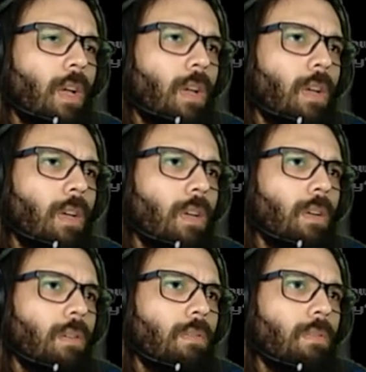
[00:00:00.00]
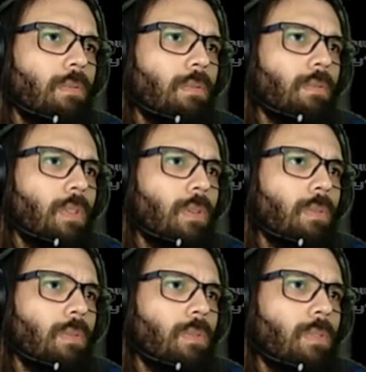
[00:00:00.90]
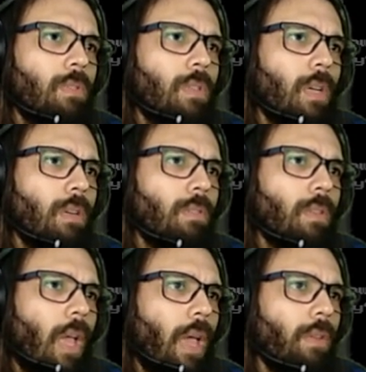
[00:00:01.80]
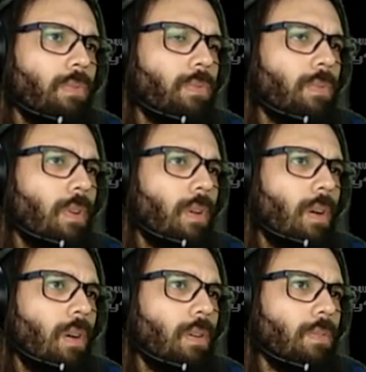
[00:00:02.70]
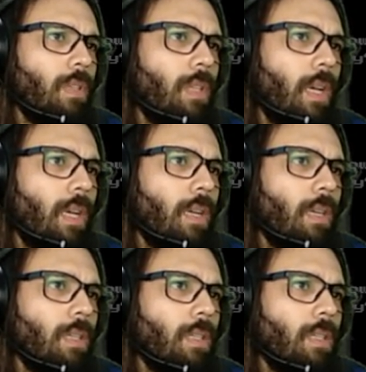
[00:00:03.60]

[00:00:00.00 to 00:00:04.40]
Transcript: Uh, the second half of that